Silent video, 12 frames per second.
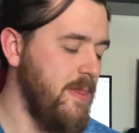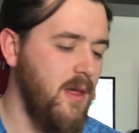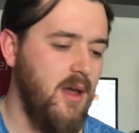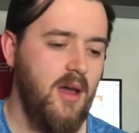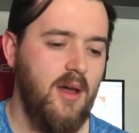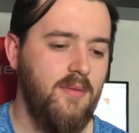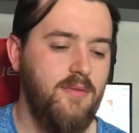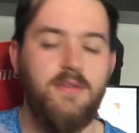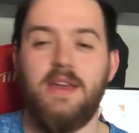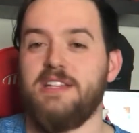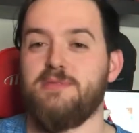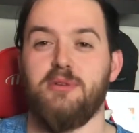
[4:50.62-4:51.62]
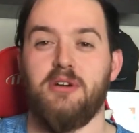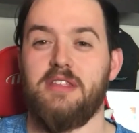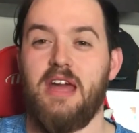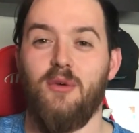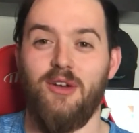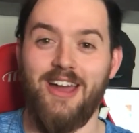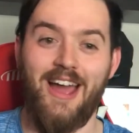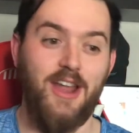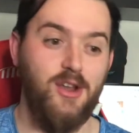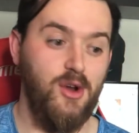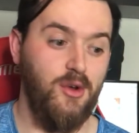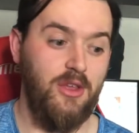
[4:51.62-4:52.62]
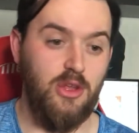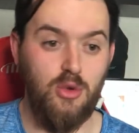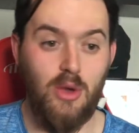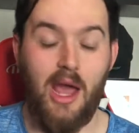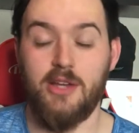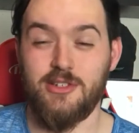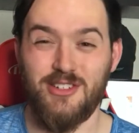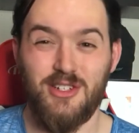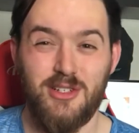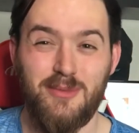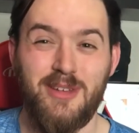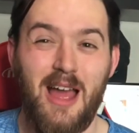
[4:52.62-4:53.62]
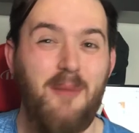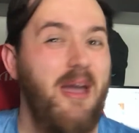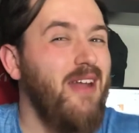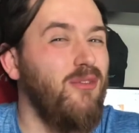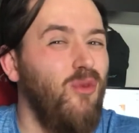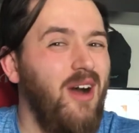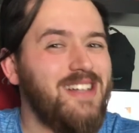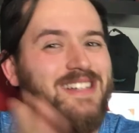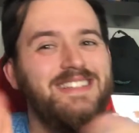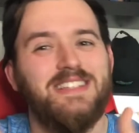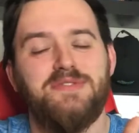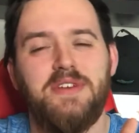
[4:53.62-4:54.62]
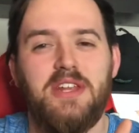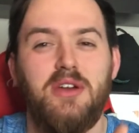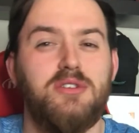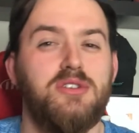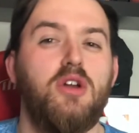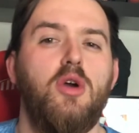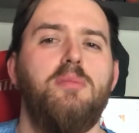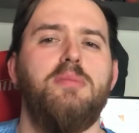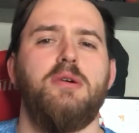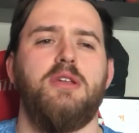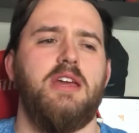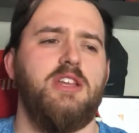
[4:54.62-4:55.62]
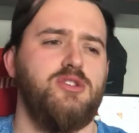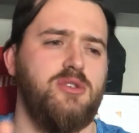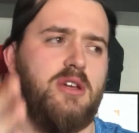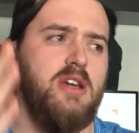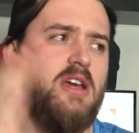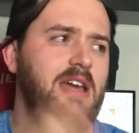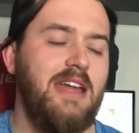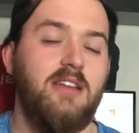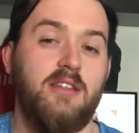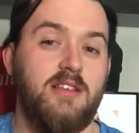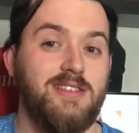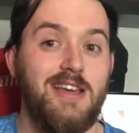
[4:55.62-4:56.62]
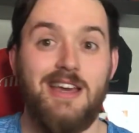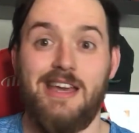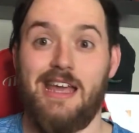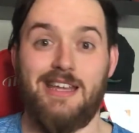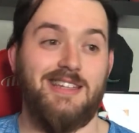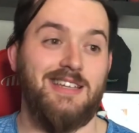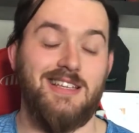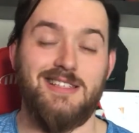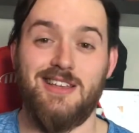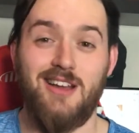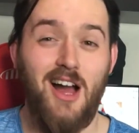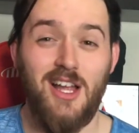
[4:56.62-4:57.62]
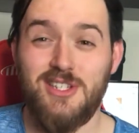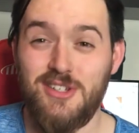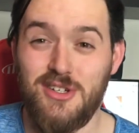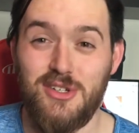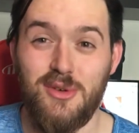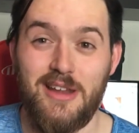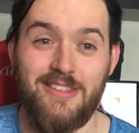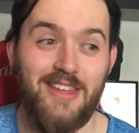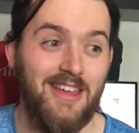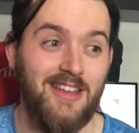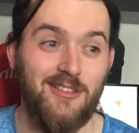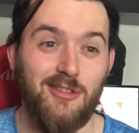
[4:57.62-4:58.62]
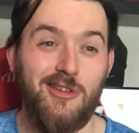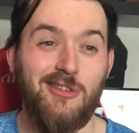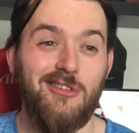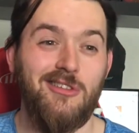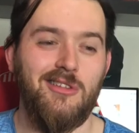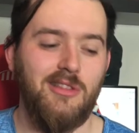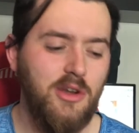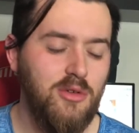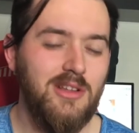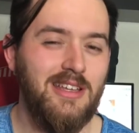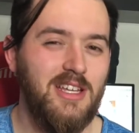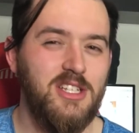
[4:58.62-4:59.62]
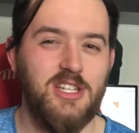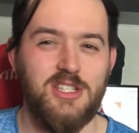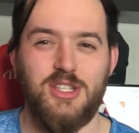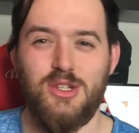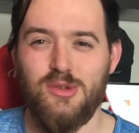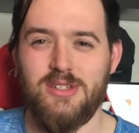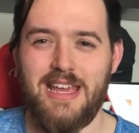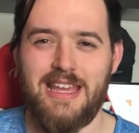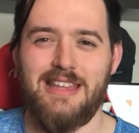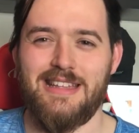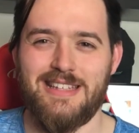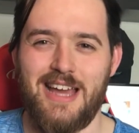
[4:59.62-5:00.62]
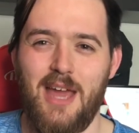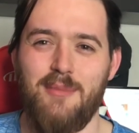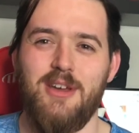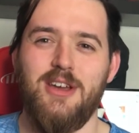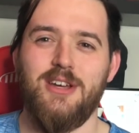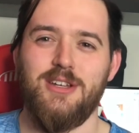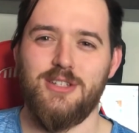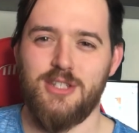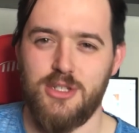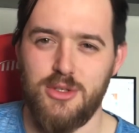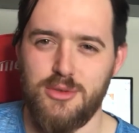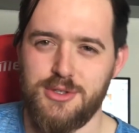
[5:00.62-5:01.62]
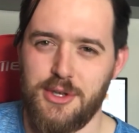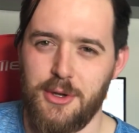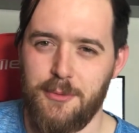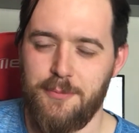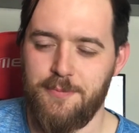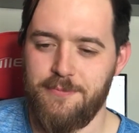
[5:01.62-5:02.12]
Facebook. That way I know that you actually took some time out of watching this video to go put entry into this. It doesn't cost you to do anything. It's literally just you taking the time to do so.